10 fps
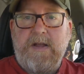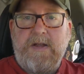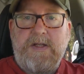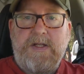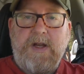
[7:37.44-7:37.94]

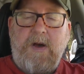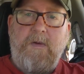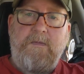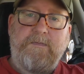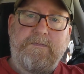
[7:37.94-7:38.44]

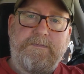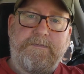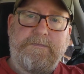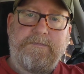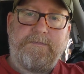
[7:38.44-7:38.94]
So
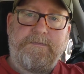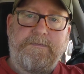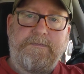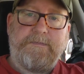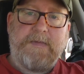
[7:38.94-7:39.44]

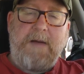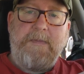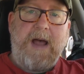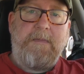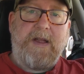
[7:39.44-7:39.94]
I
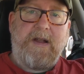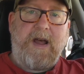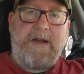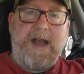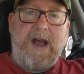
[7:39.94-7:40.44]
babble a
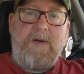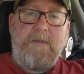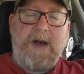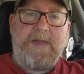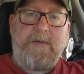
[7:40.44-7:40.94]
lot now
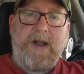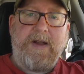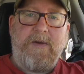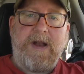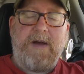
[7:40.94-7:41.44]
about the
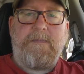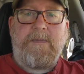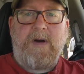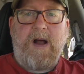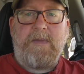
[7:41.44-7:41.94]
radio, and
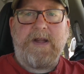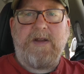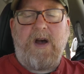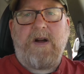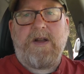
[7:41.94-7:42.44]
I've probably
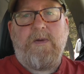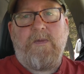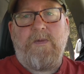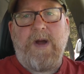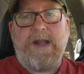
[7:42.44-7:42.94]
talked
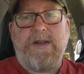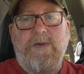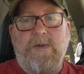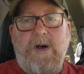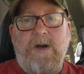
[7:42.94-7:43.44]
way
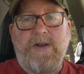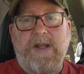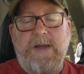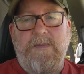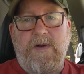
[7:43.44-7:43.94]
too long to
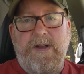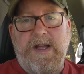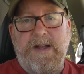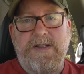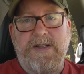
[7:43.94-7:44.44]
keep your
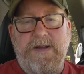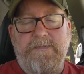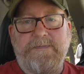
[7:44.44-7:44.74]
attention.